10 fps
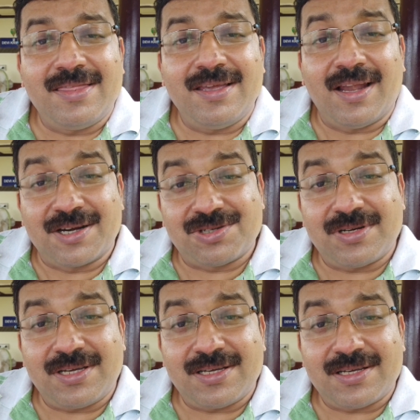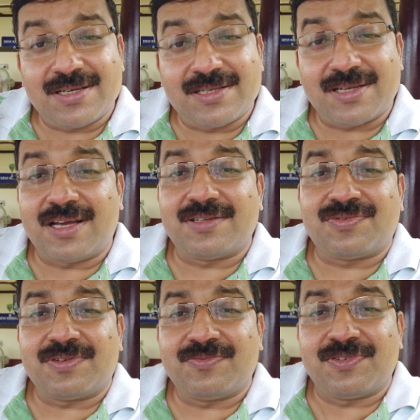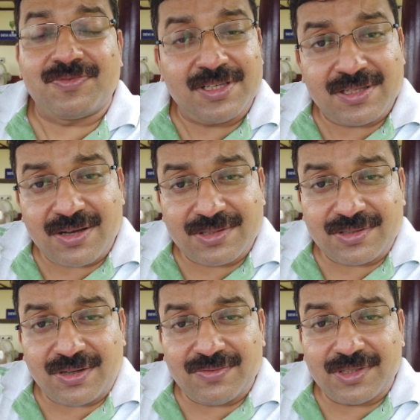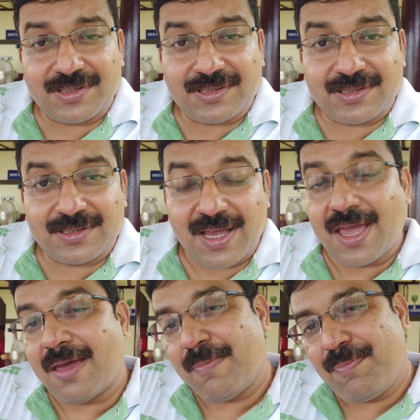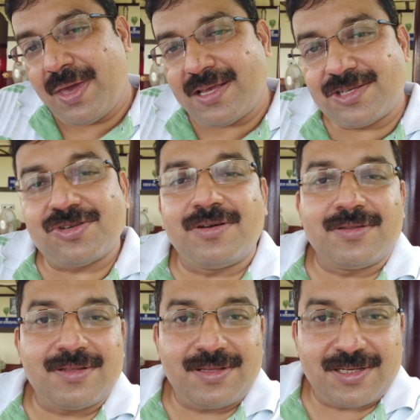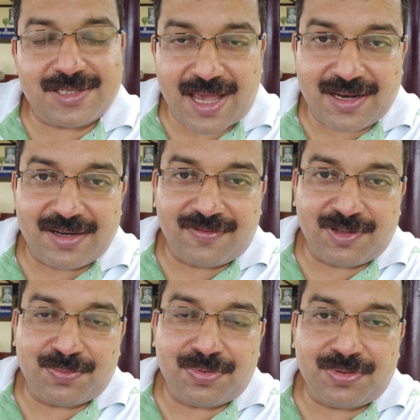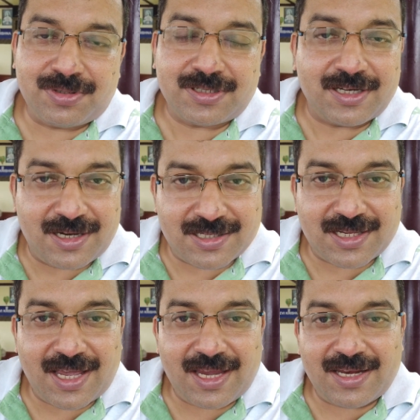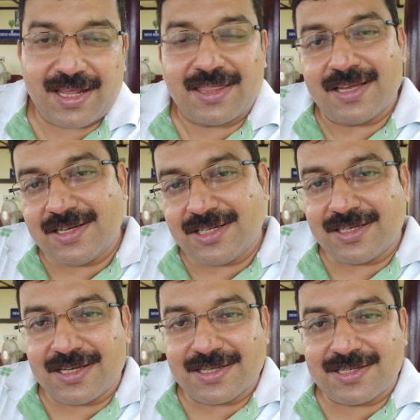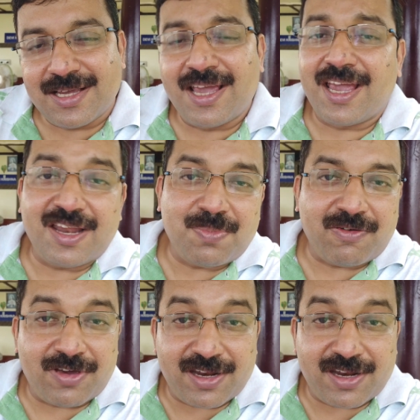The luxury starts from 15,000 onwards. Based on the standard of the boat, the design and the interiors, it may